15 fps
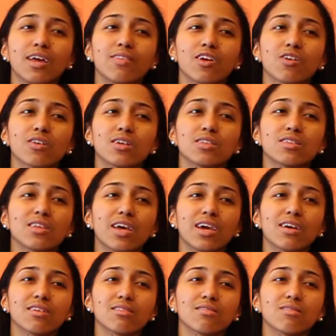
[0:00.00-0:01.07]
and they're gonna
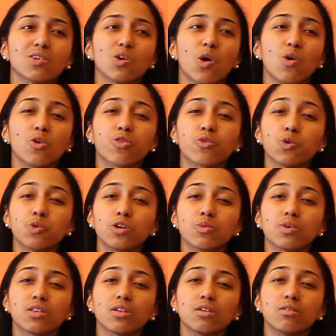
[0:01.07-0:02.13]
like go through it
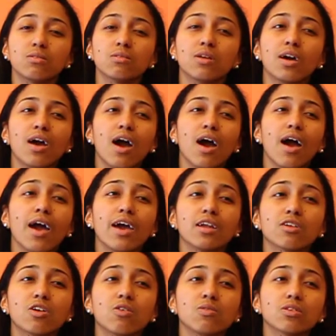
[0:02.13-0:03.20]
with you,
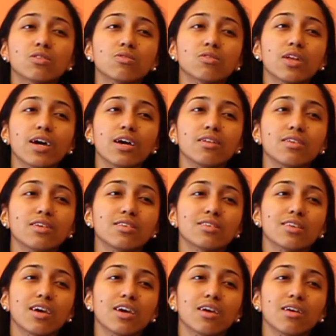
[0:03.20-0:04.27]
and going through that is
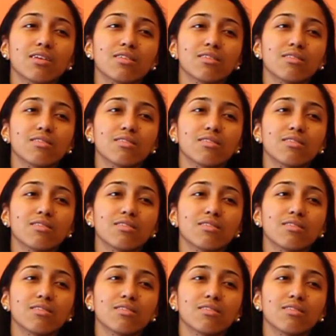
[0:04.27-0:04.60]
like,